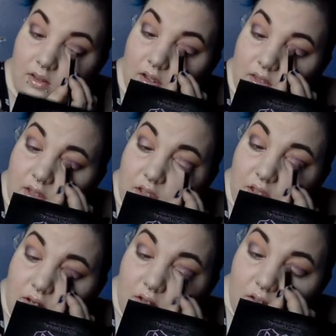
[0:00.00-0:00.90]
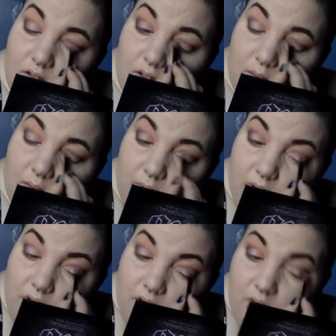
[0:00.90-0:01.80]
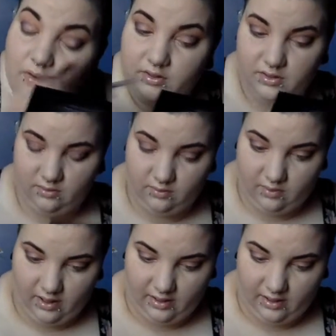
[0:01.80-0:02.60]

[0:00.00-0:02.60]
And then I'm going to go into